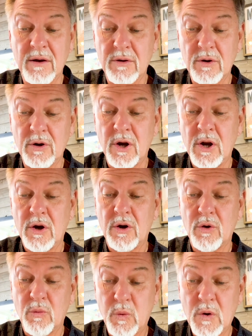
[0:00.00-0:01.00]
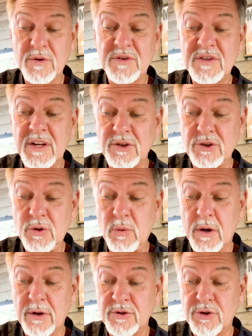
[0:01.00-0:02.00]
Her words set you
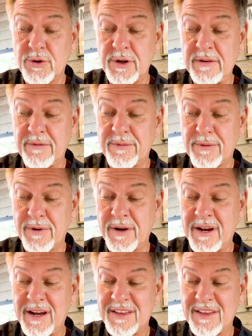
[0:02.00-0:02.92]
on a journey for